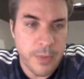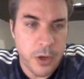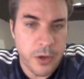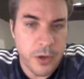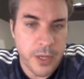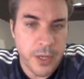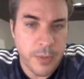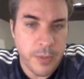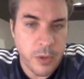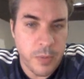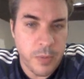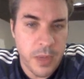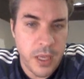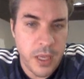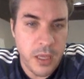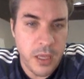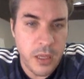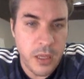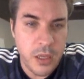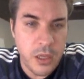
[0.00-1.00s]

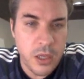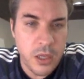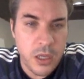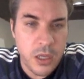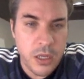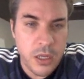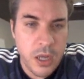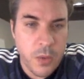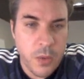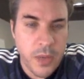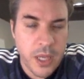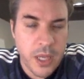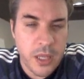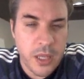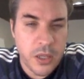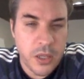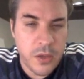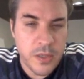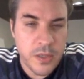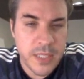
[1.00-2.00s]
WP. Now we can
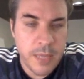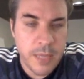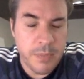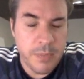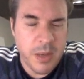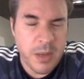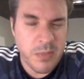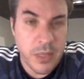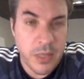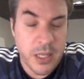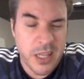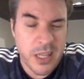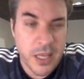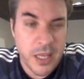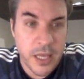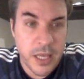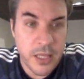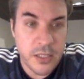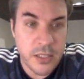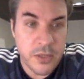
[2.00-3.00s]
use that public
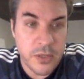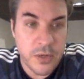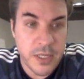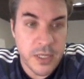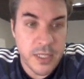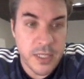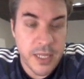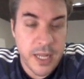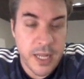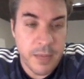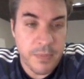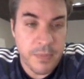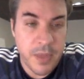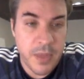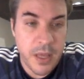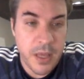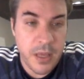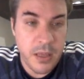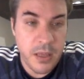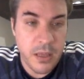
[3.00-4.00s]
key, it's already set up
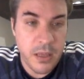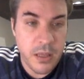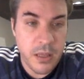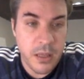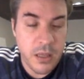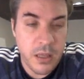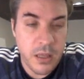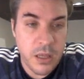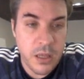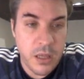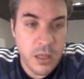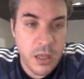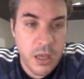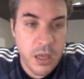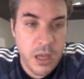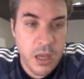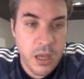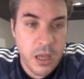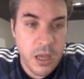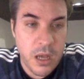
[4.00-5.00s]
there.
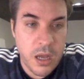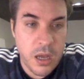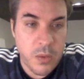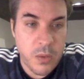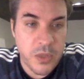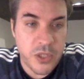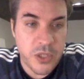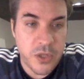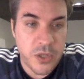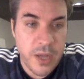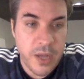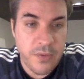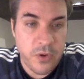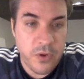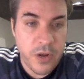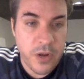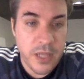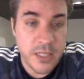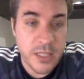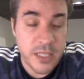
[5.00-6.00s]
We should have it on
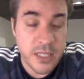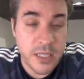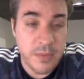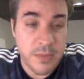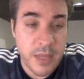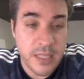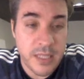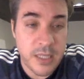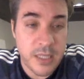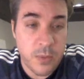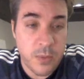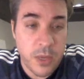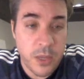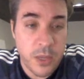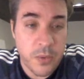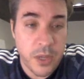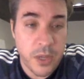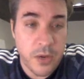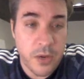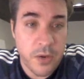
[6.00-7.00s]
our system. That's the one that
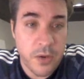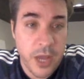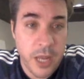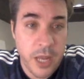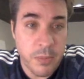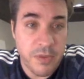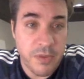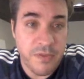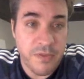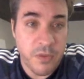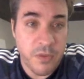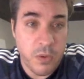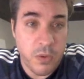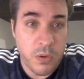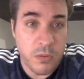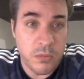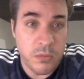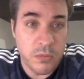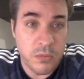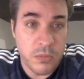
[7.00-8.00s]
we created before,
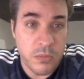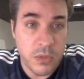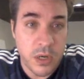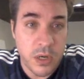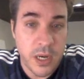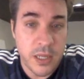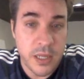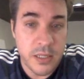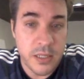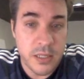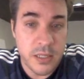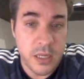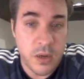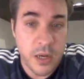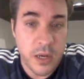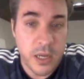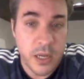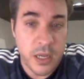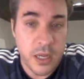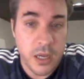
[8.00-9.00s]
right? So
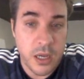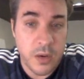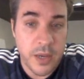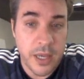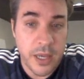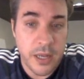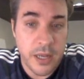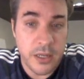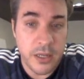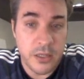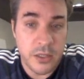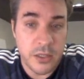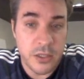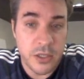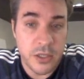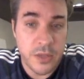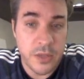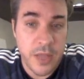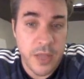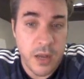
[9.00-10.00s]
I can go ahead and
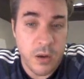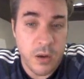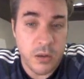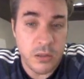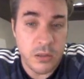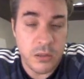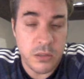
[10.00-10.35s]
turn that on.